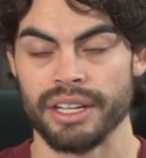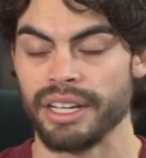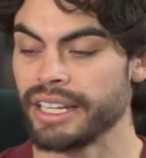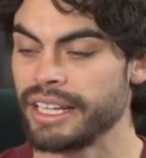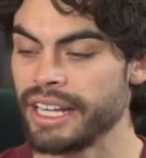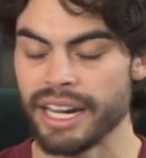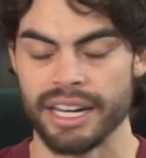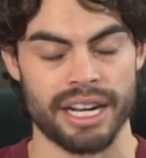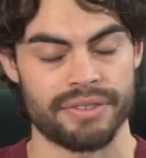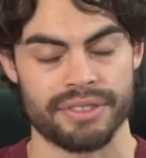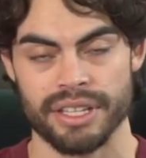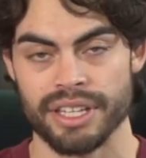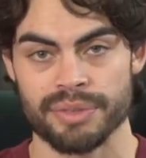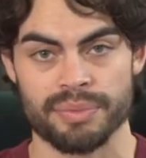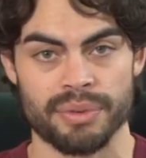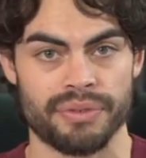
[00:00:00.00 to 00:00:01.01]
Again, and I've
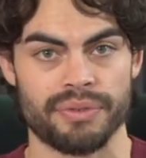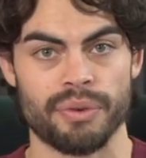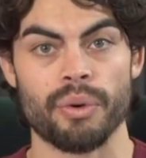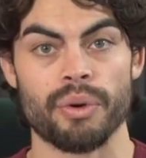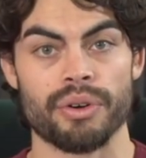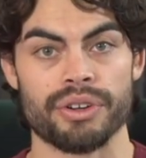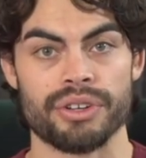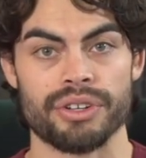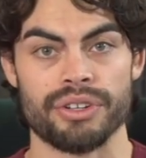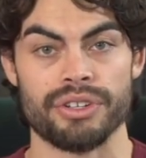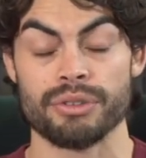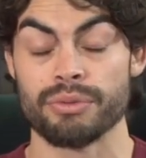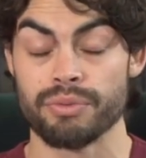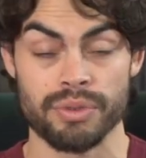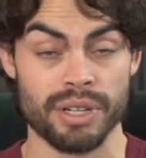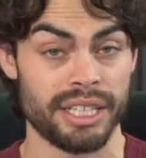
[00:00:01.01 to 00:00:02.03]
said this before,
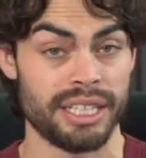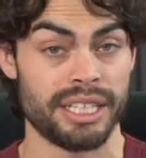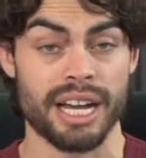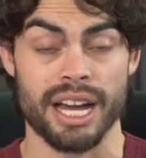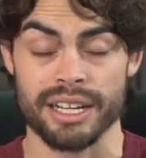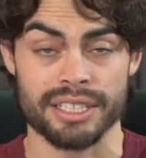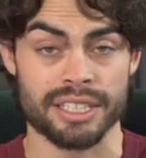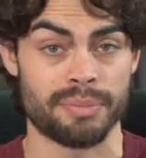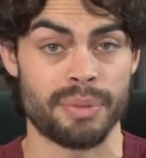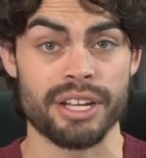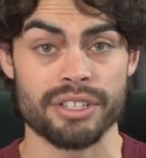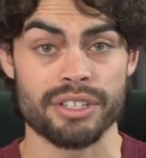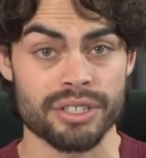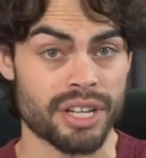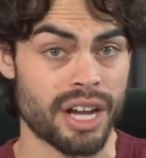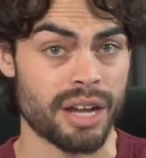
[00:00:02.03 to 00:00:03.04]
you really gotta
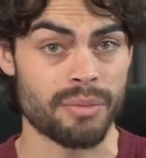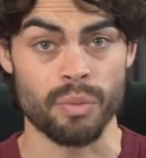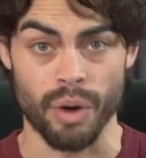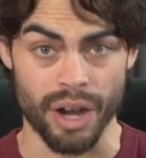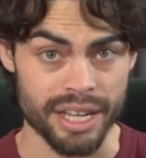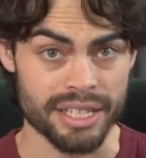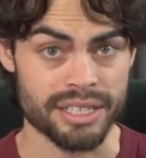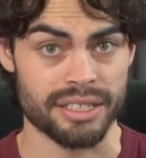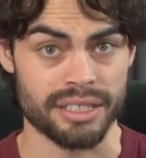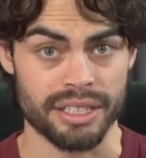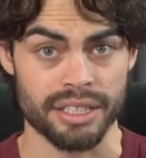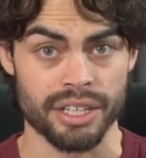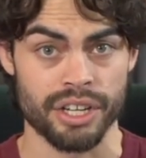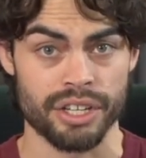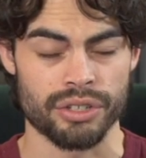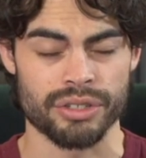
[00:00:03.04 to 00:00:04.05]
spend your time wisely.